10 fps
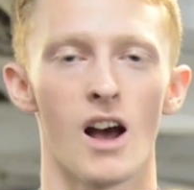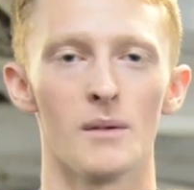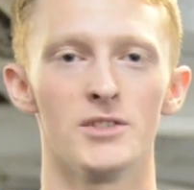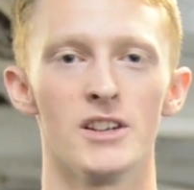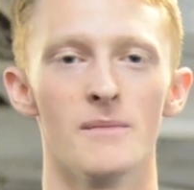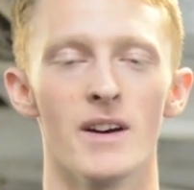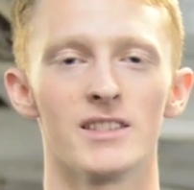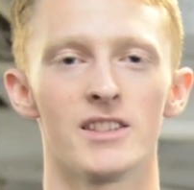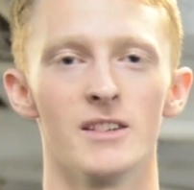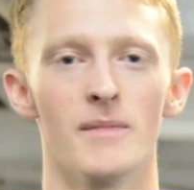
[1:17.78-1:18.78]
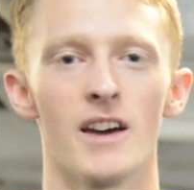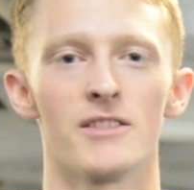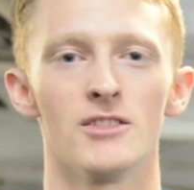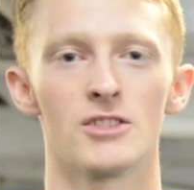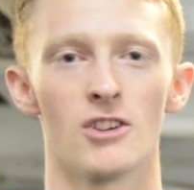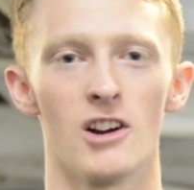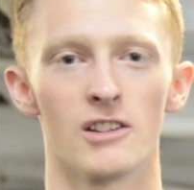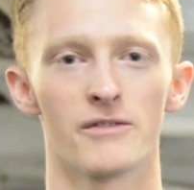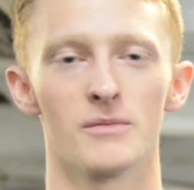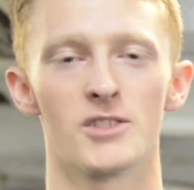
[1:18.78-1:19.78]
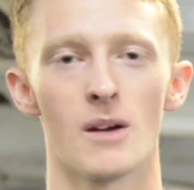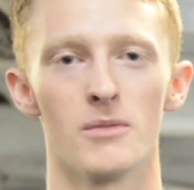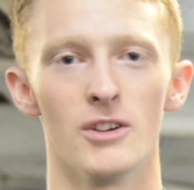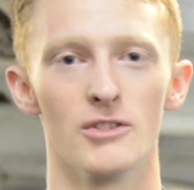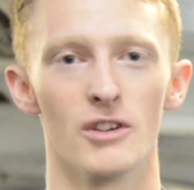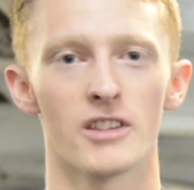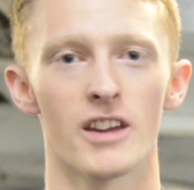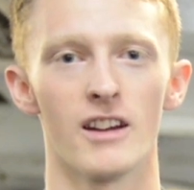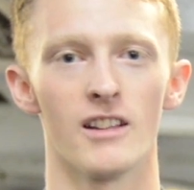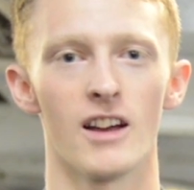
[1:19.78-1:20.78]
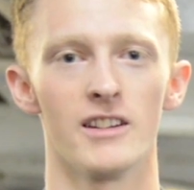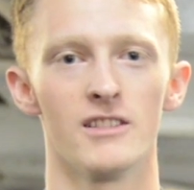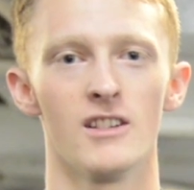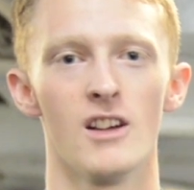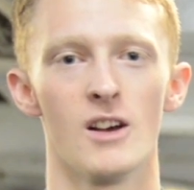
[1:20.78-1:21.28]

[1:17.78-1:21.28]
I'm GMSN Matthew Strong from Chapel Hill, North Carolina.